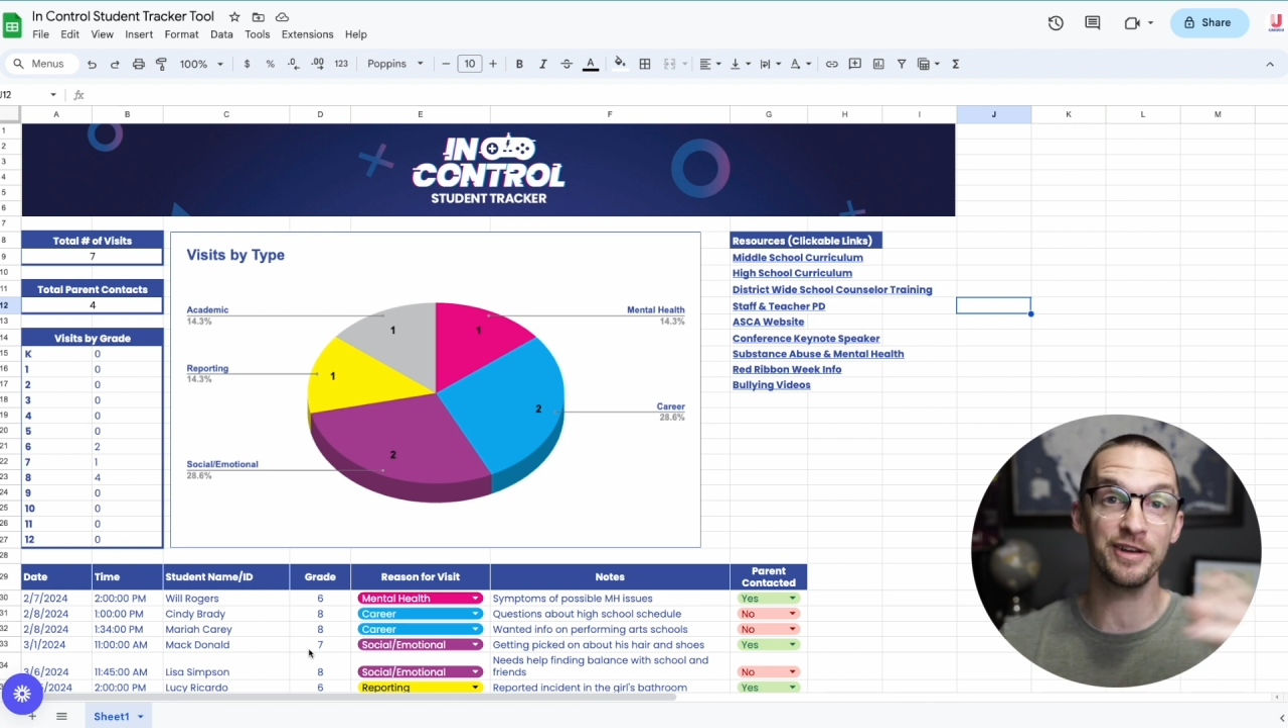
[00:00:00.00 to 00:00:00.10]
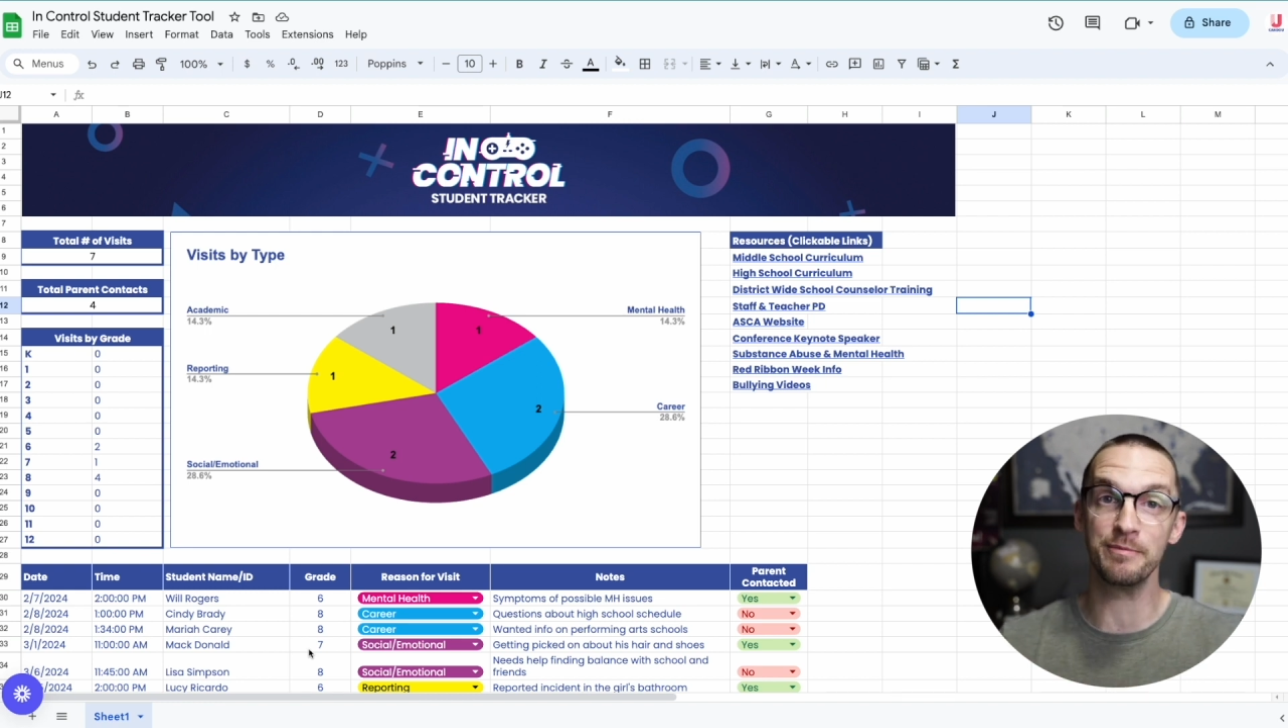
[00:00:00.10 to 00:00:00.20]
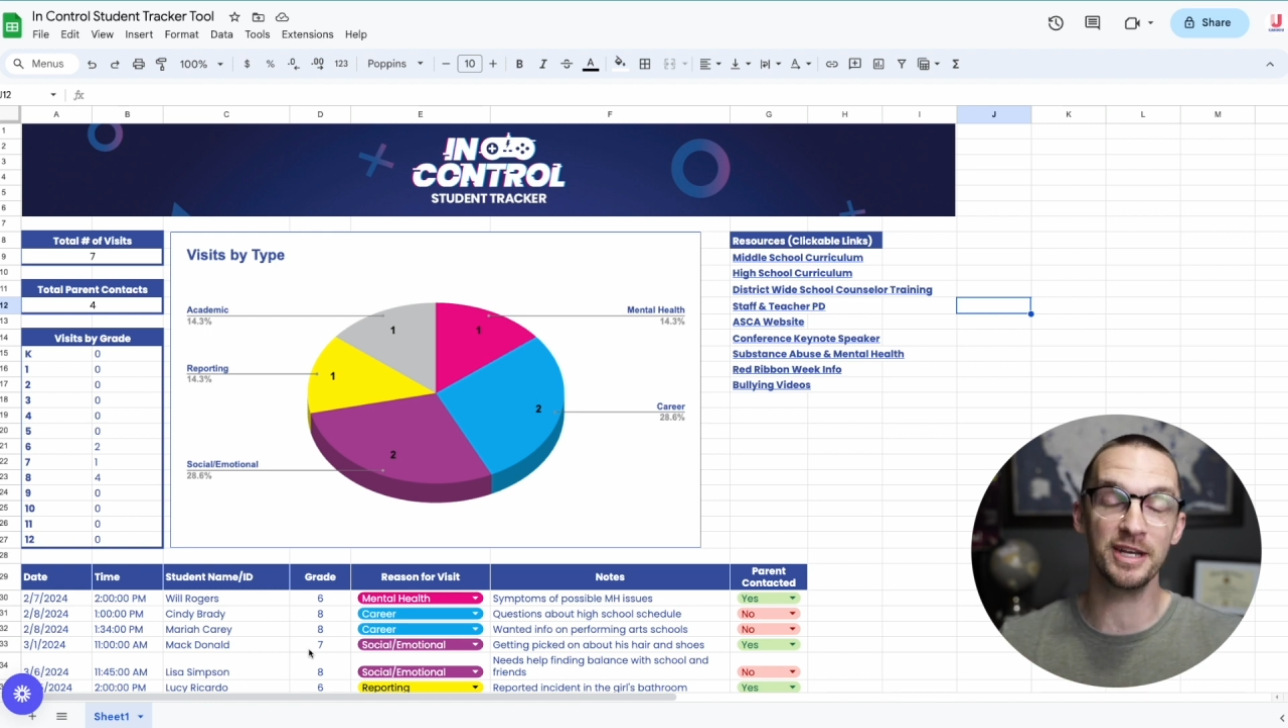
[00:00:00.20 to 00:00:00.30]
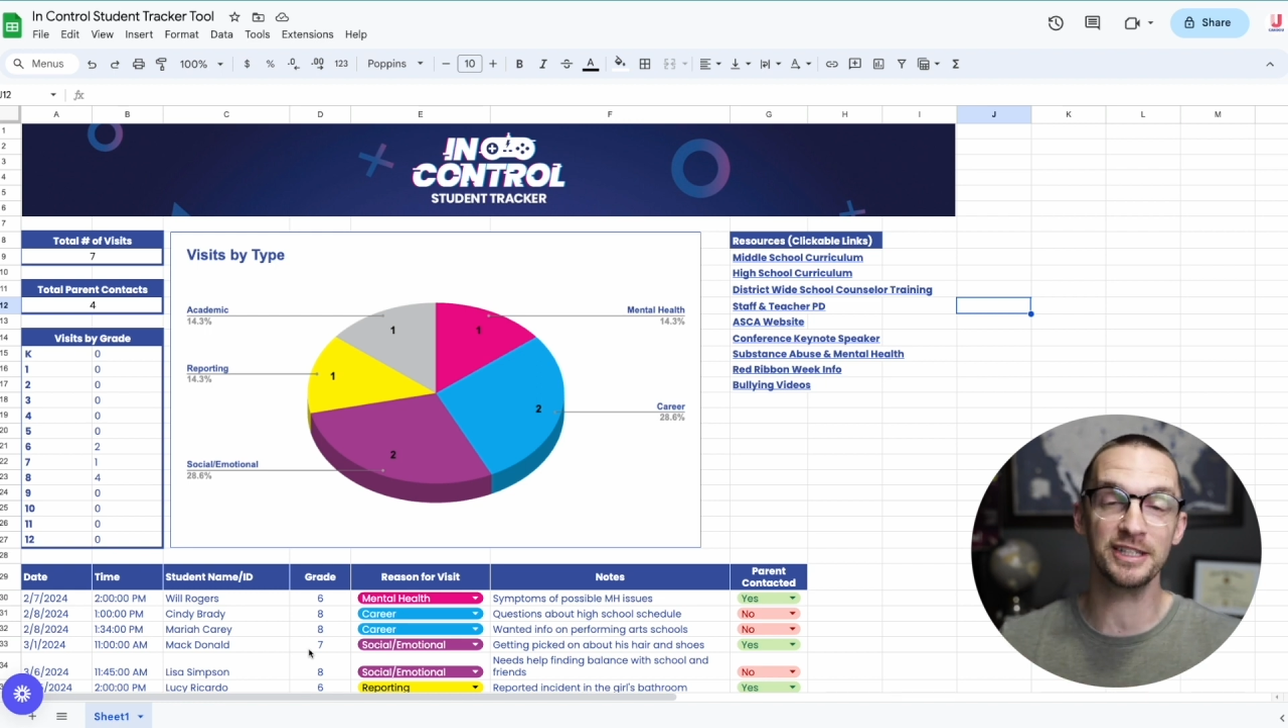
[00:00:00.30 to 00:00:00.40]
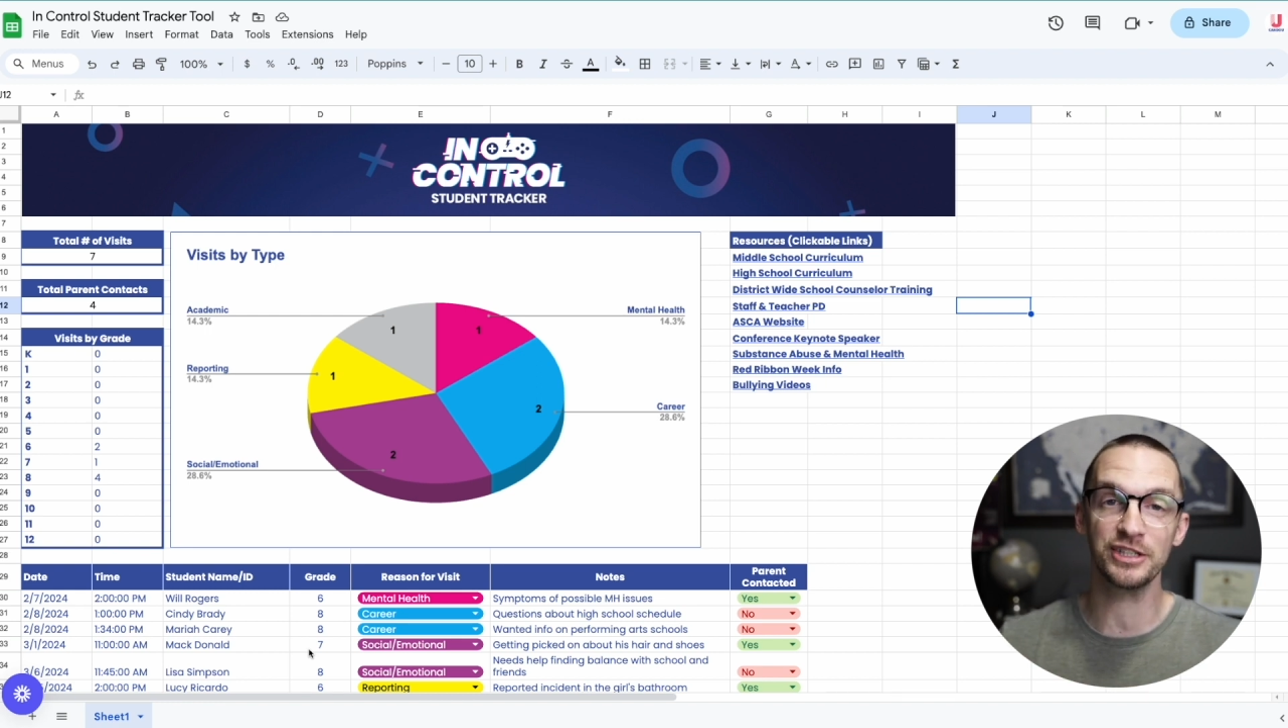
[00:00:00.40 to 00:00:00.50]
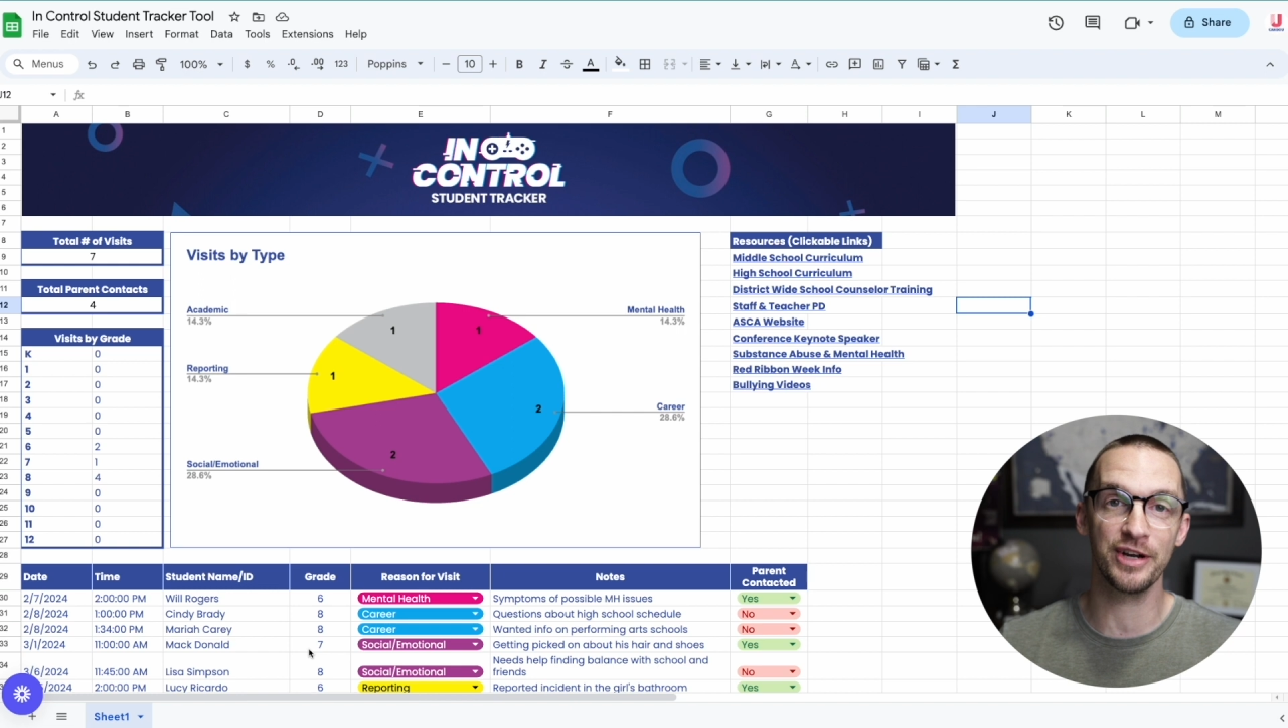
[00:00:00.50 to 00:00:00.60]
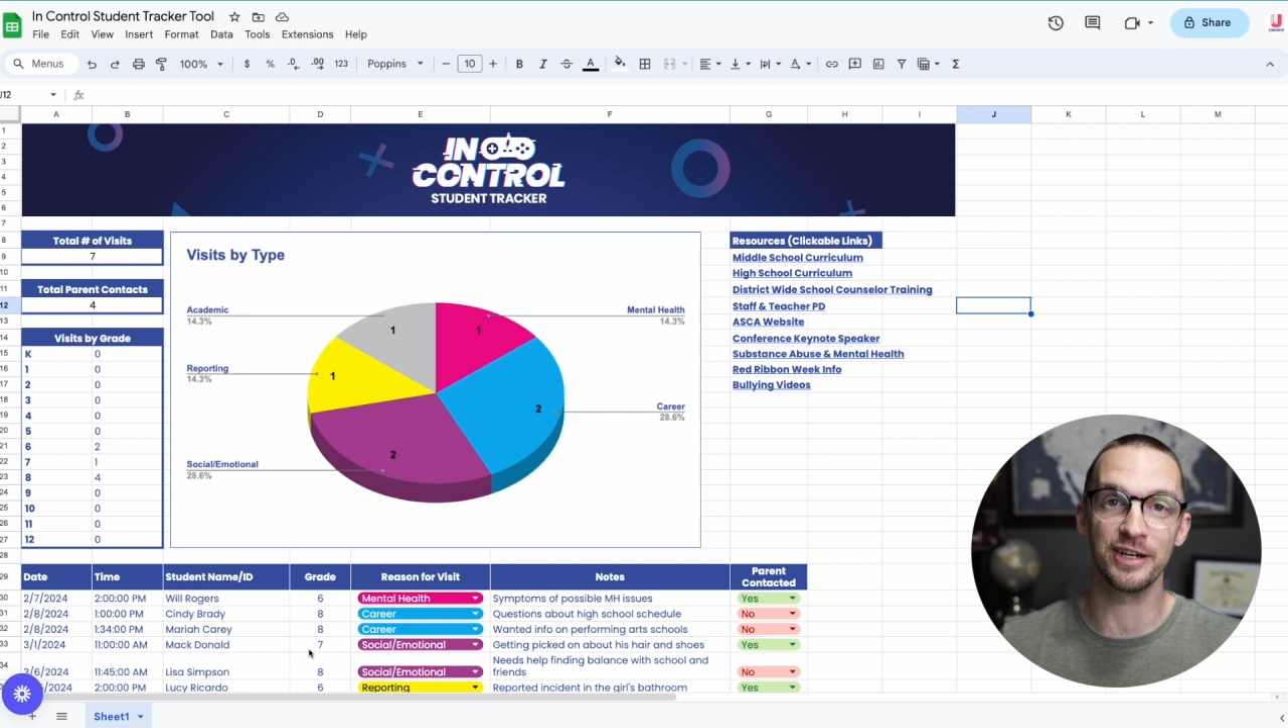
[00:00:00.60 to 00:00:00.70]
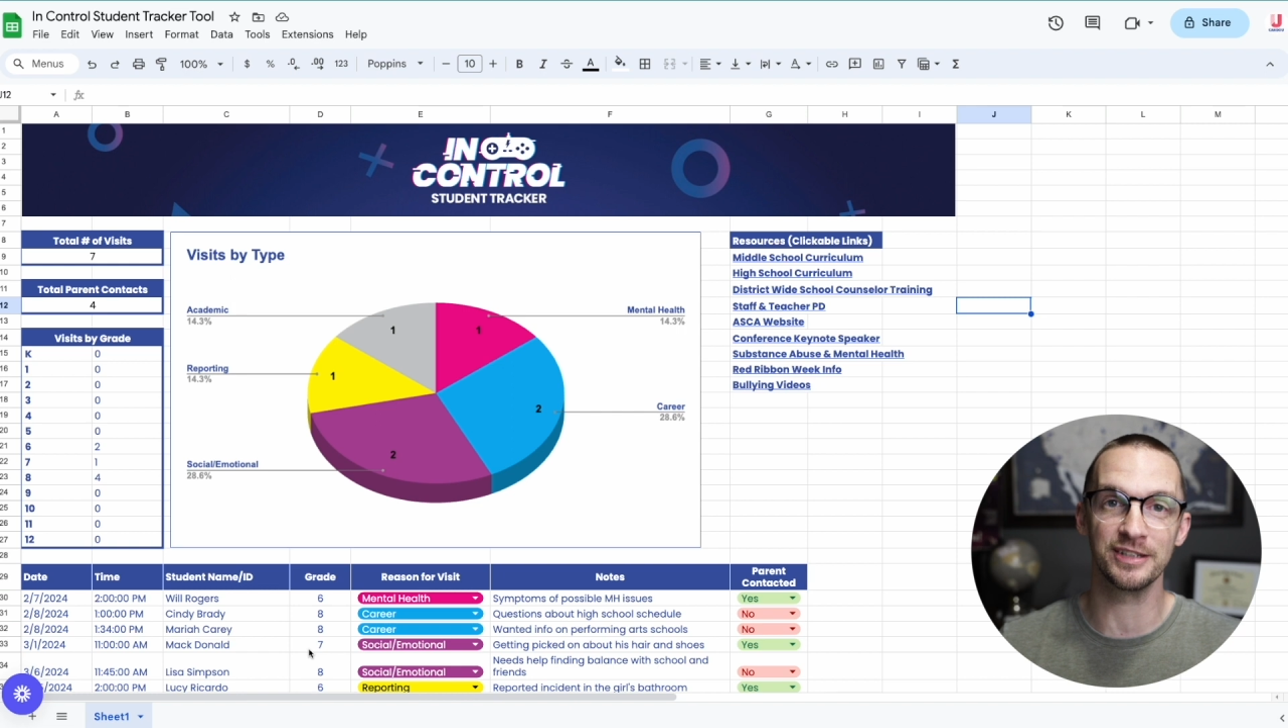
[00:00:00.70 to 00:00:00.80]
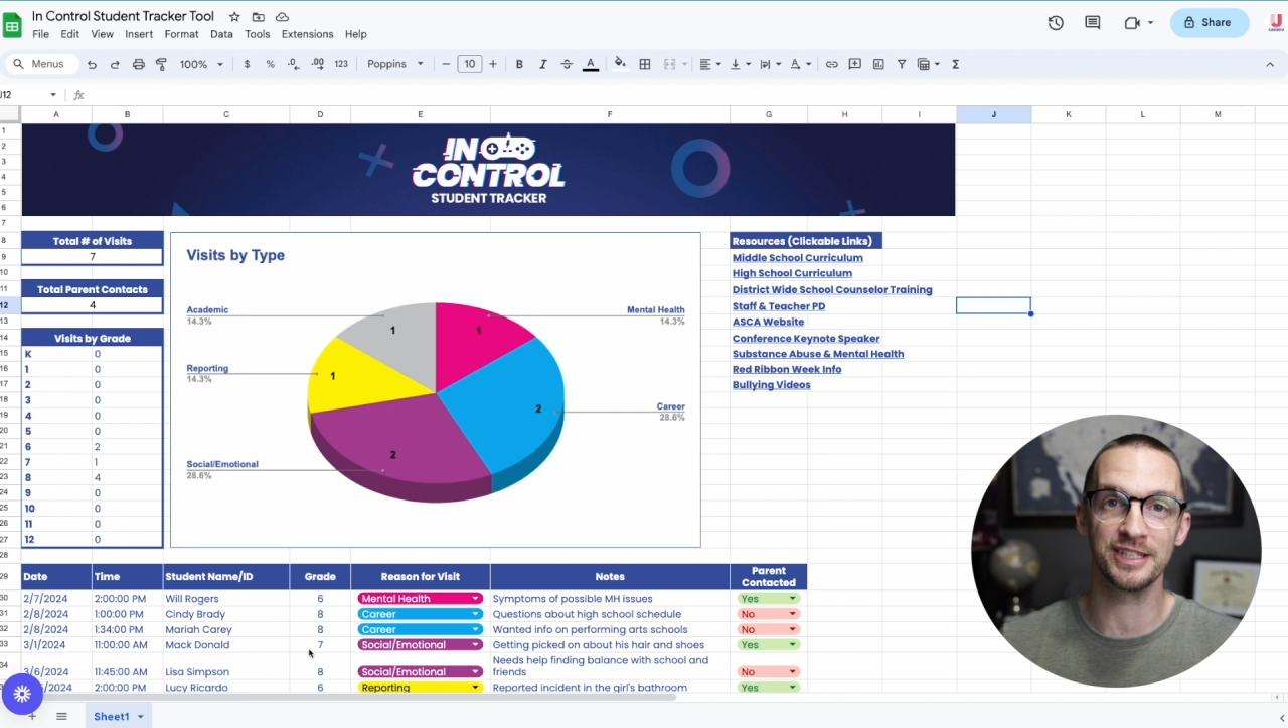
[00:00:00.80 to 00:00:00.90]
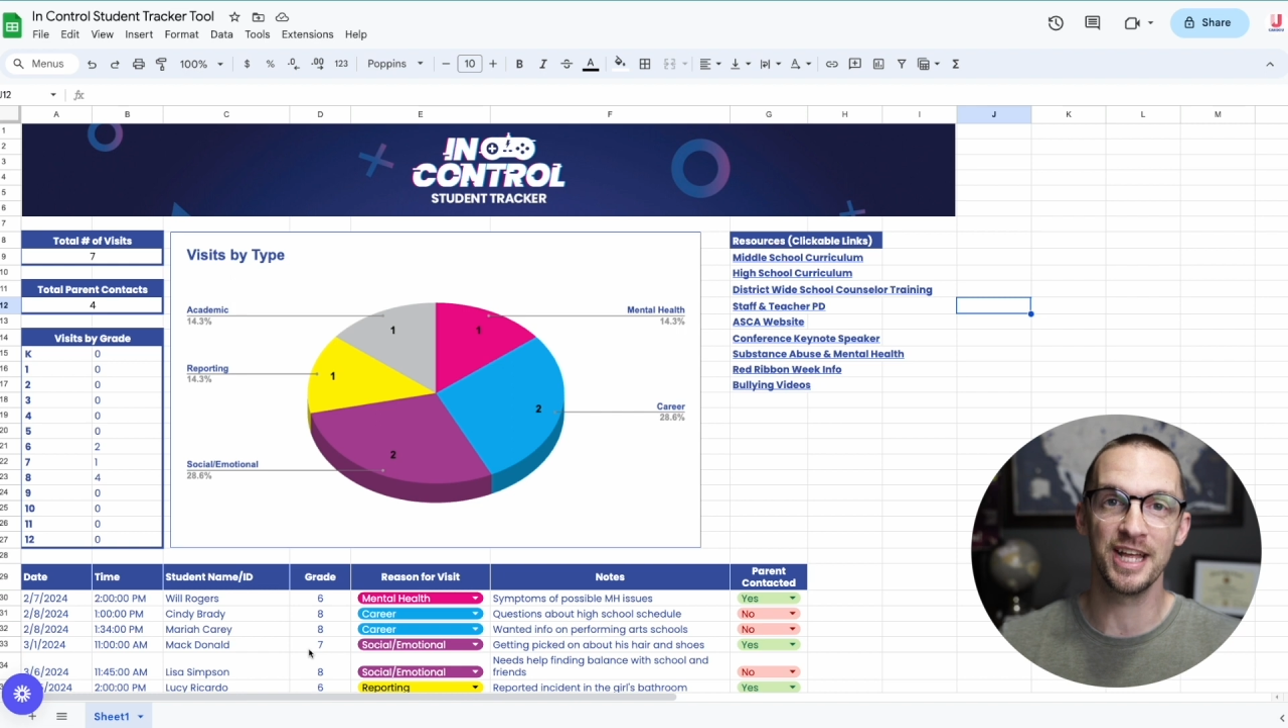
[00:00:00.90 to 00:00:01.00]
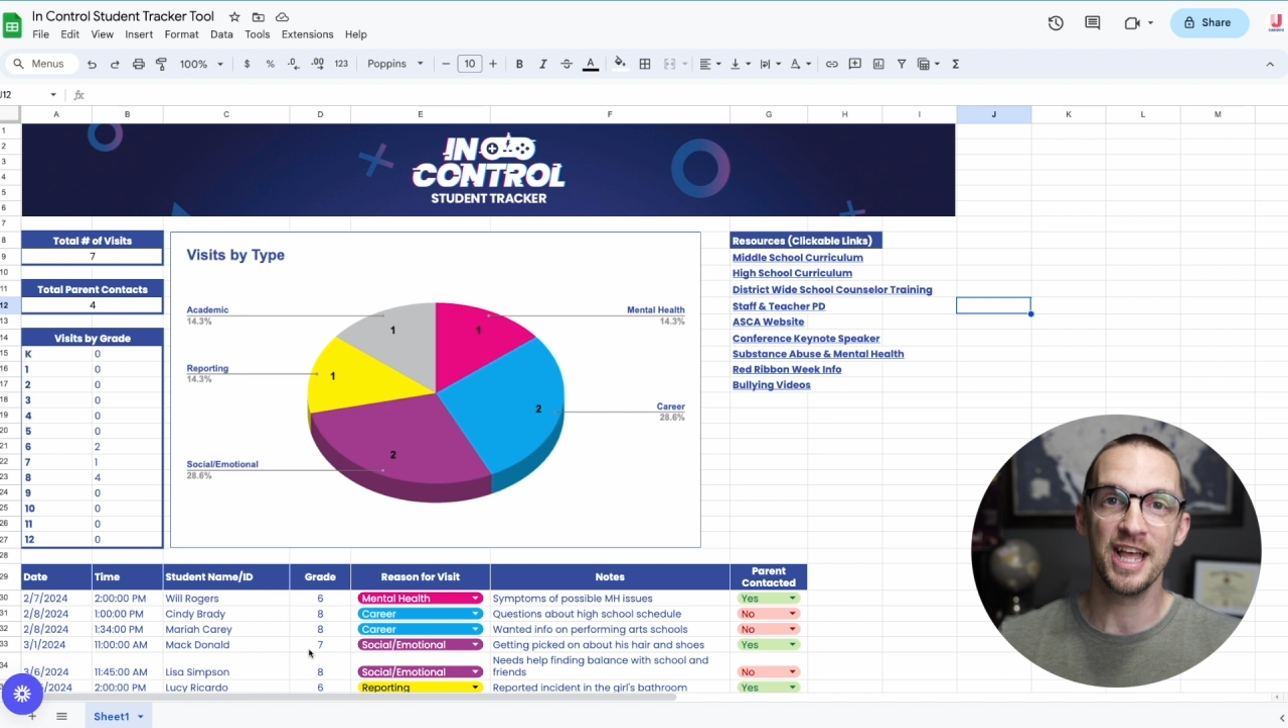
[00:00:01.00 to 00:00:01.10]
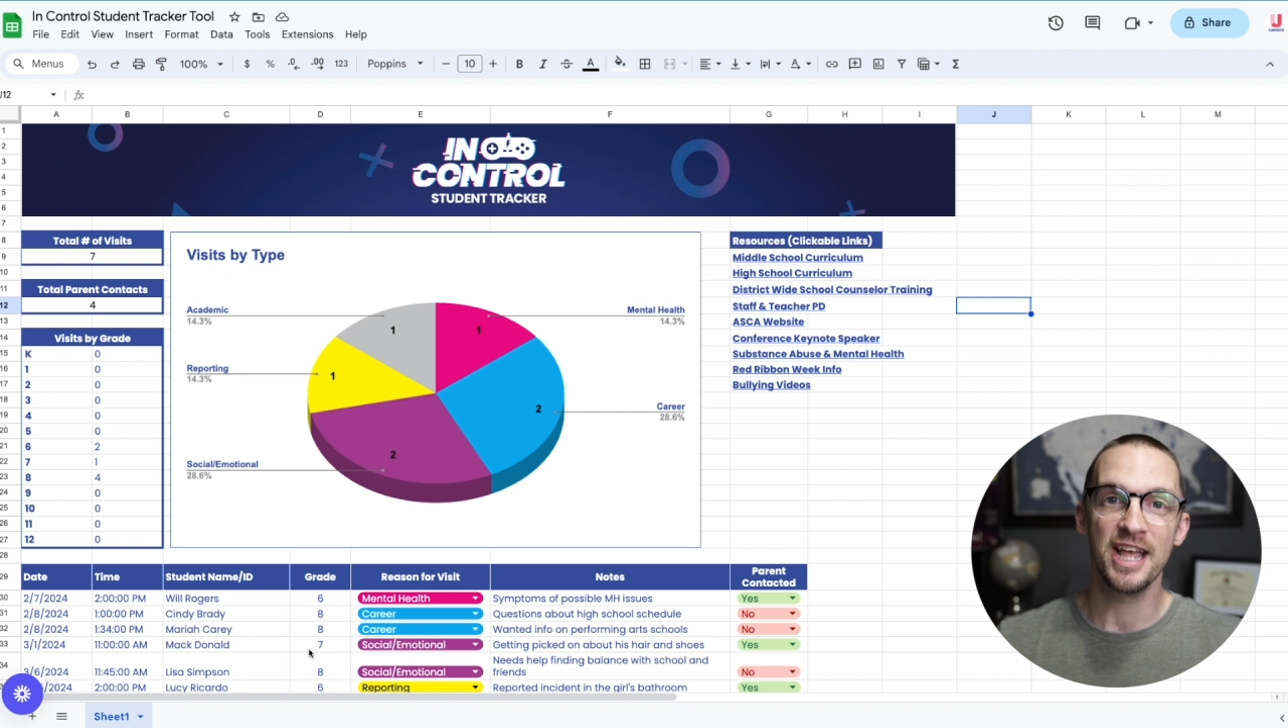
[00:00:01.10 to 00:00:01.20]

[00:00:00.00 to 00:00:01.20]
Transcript: administrators,